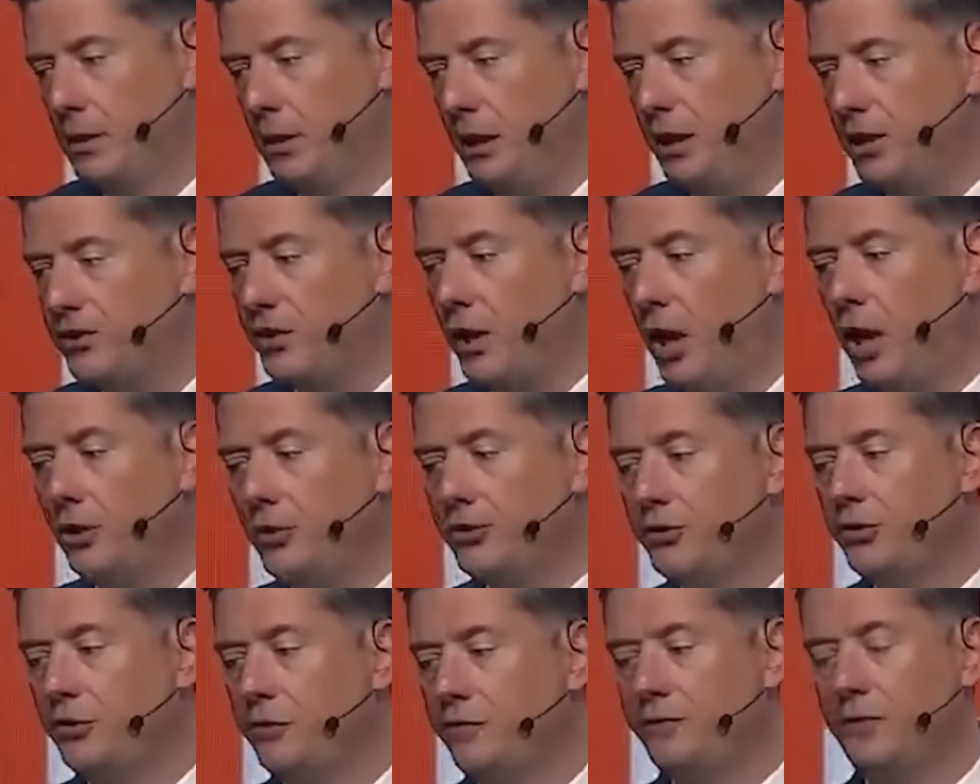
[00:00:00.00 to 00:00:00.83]
It is
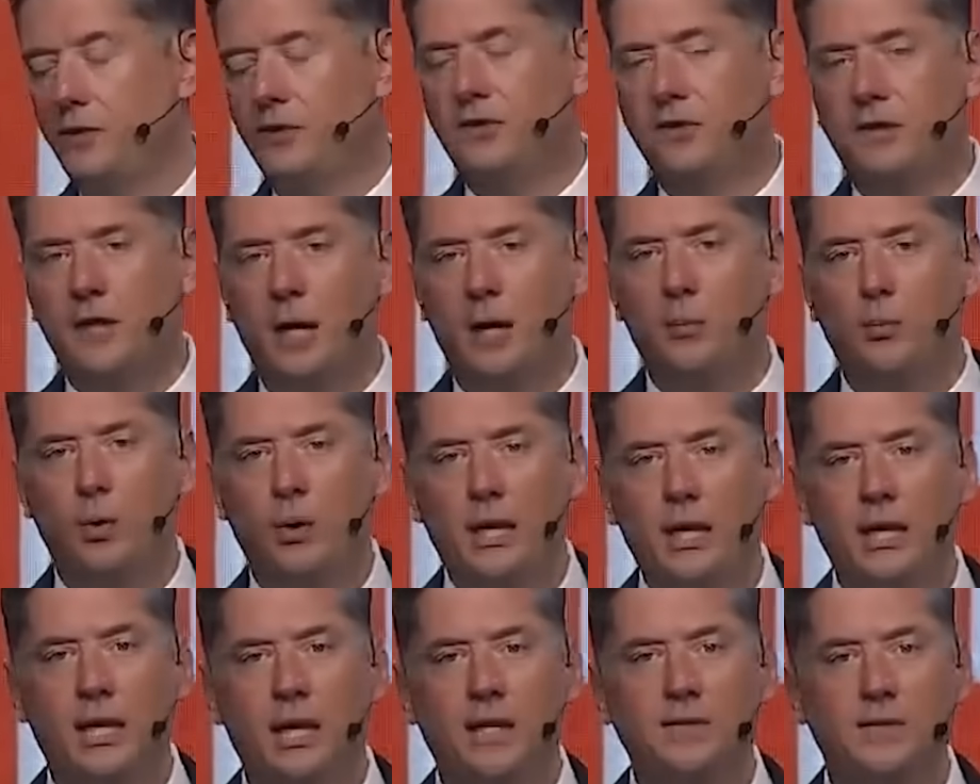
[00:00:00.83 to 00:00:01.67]
also the first time
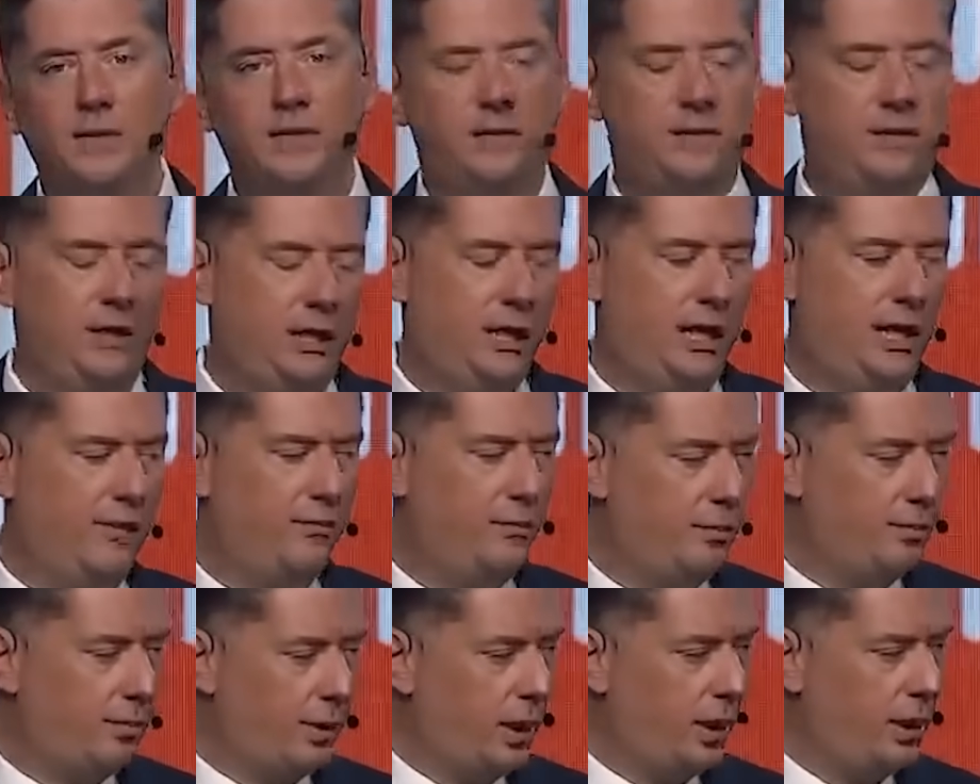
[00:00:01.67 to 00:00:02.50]
we as a city have
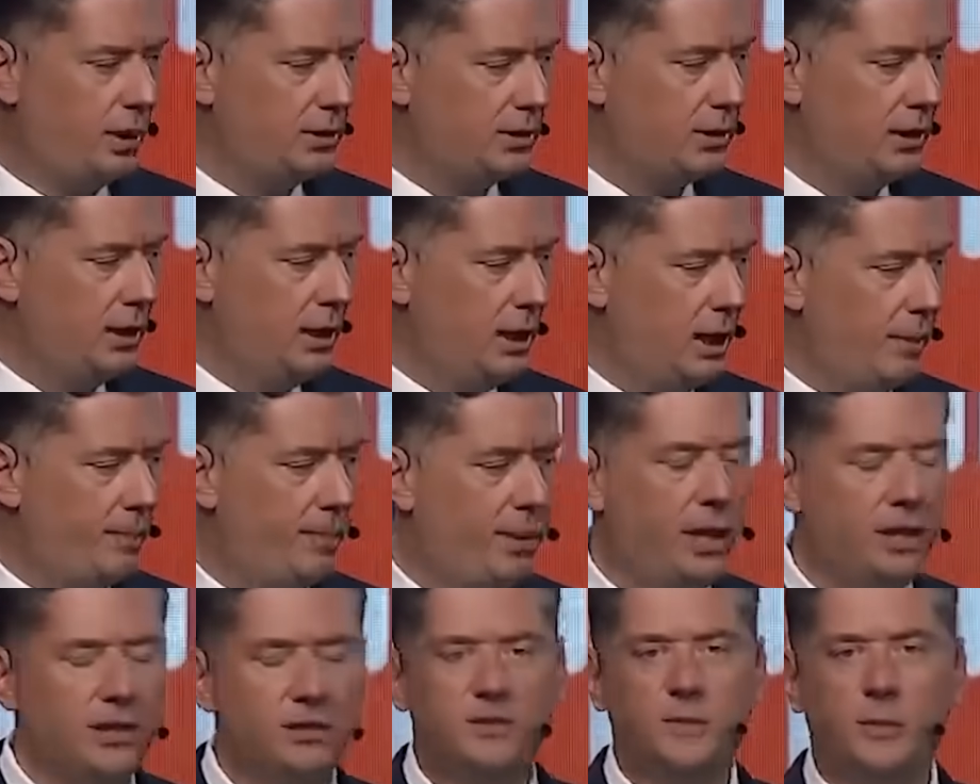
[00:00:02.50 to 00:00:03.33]
embarked
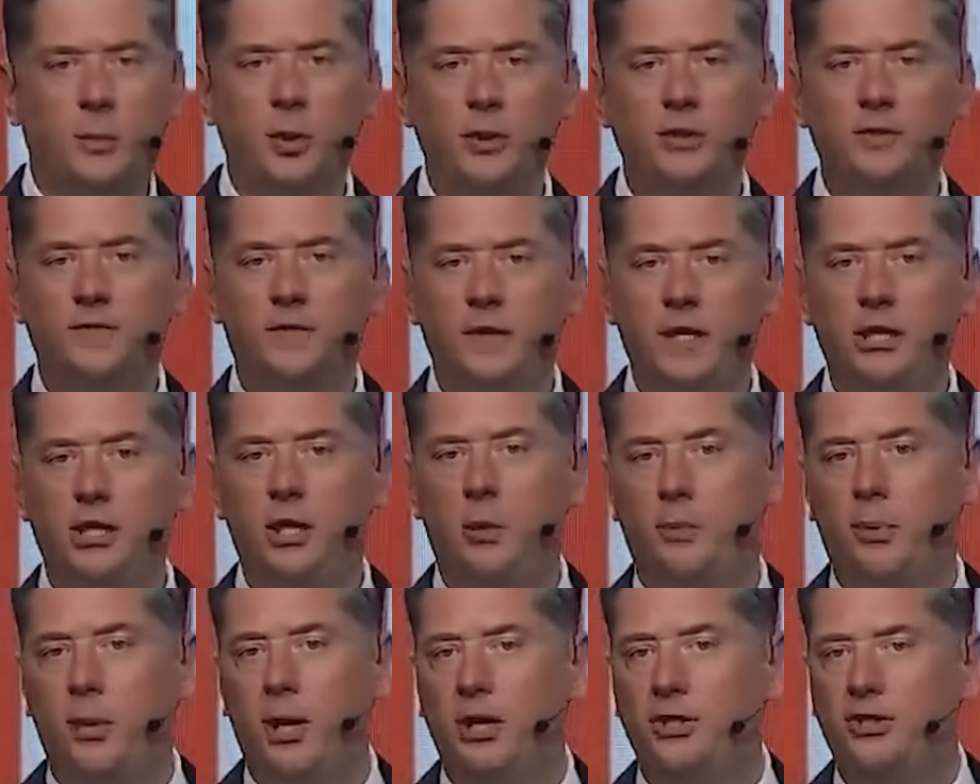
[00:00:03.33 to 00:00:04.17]
upon a sports
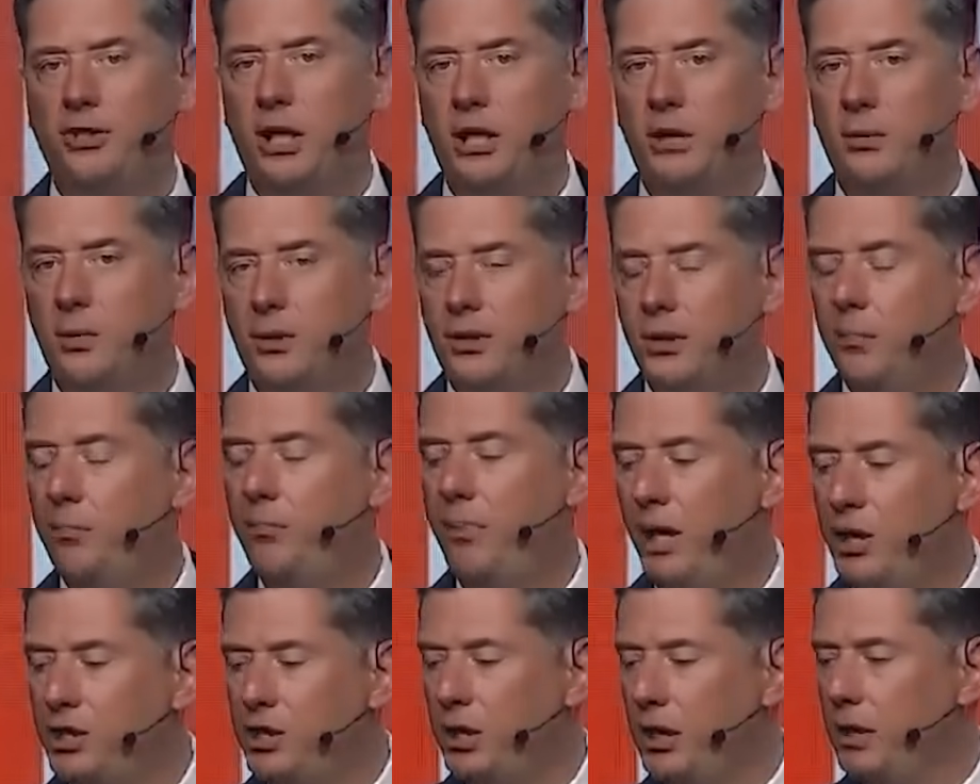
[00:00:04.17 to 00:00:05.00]
venue project with a
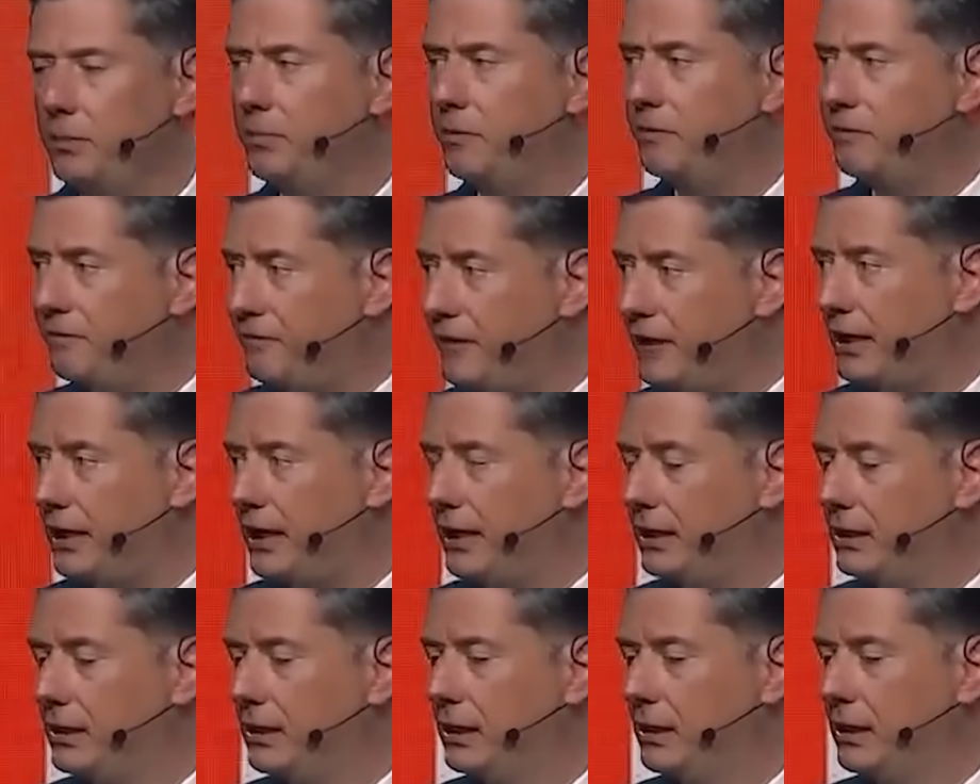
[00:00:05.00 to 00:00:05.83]
budget
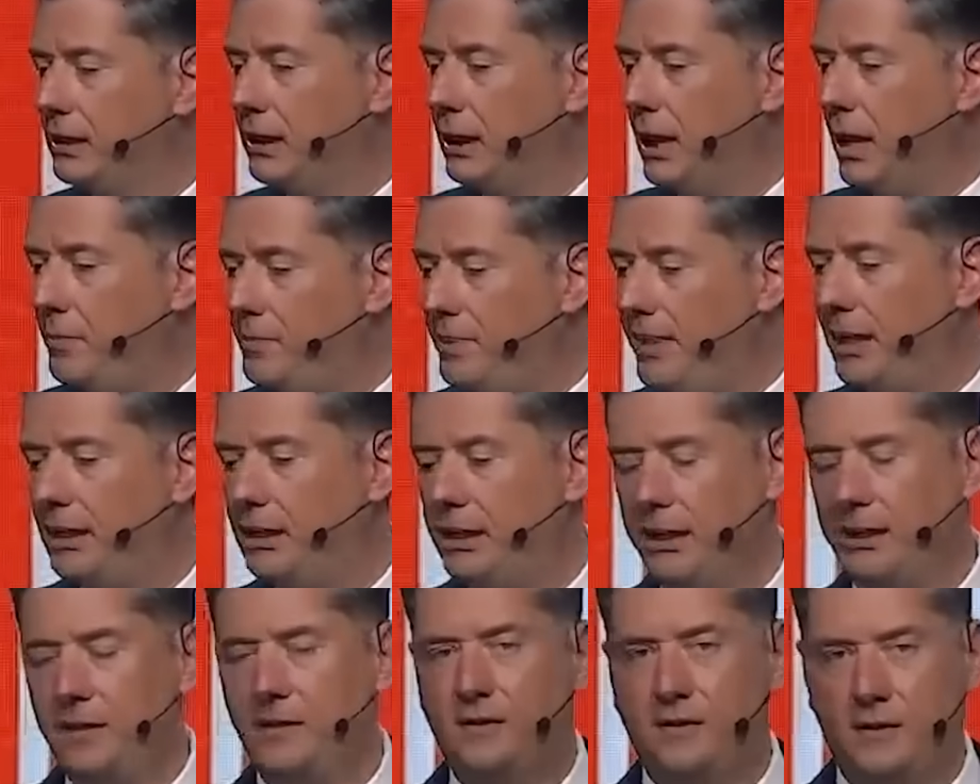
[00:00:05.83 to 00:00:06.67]
befitting a big
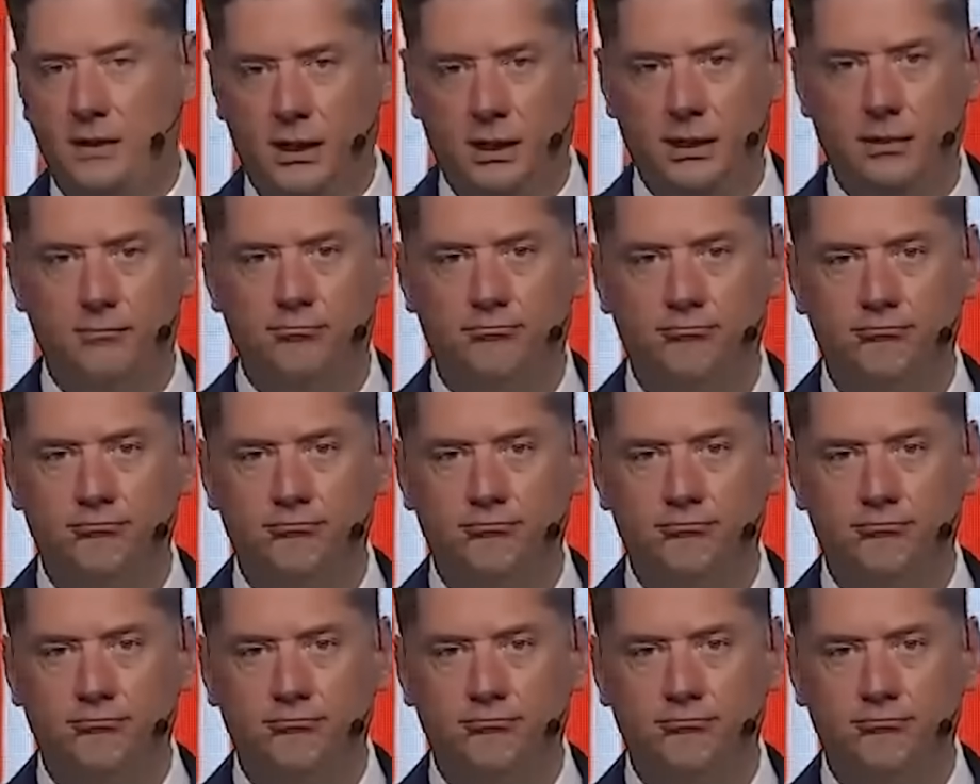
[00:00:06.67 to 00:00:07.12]
league city.